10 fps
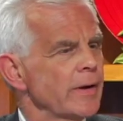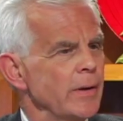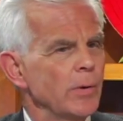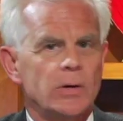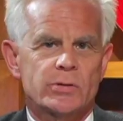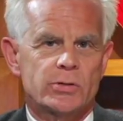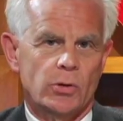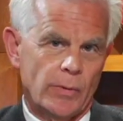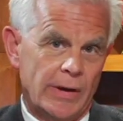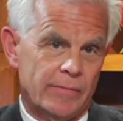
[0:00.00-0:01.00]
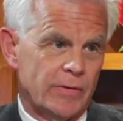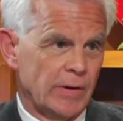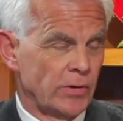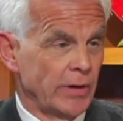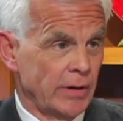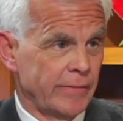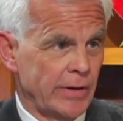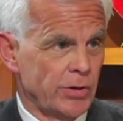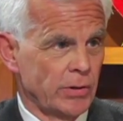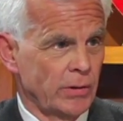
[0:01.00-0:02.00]
Okay, Paul, so we have covered
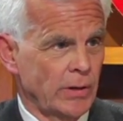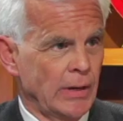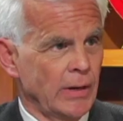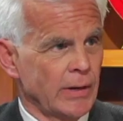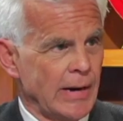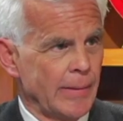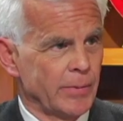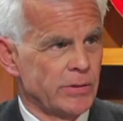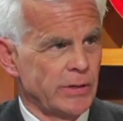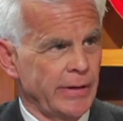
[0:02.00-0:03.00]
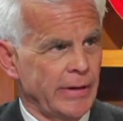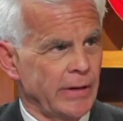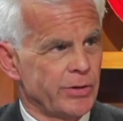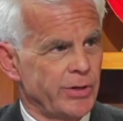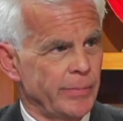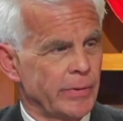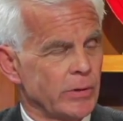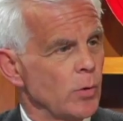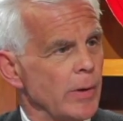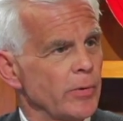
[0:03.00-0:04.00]
innovation, competency, achievement,
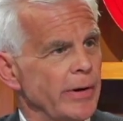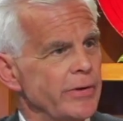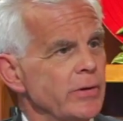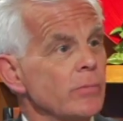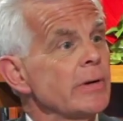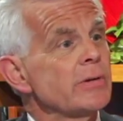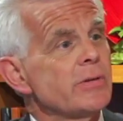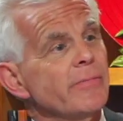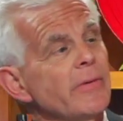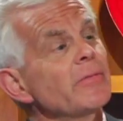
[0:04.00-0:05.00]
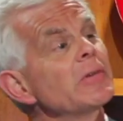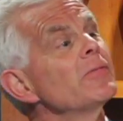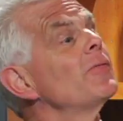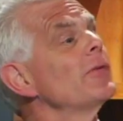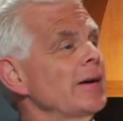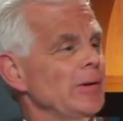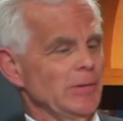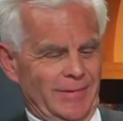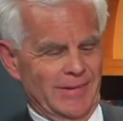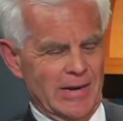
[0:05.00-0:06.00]
cooperation, and what is the 5th and
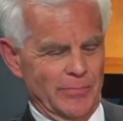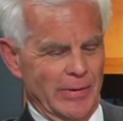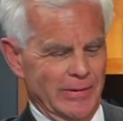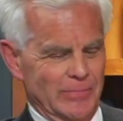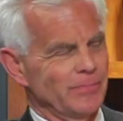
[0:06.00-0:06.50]
final hot button?